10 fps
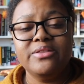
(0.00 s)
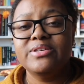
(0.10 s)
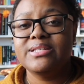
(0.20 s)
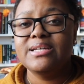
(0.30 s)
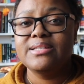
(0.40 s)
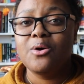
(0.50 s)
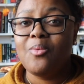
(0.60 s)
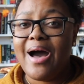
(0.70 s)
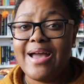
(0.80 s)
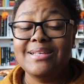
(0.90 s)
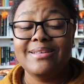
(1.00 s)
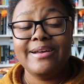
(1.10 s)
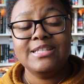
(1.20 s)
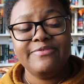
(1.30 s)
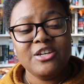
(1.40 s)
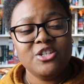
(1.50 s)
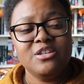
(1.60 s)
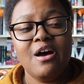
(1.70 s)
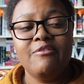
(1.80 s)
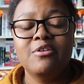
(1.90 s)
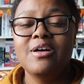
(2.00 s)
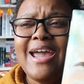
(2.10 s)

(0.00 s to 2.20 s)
This is a YA science fiction novel,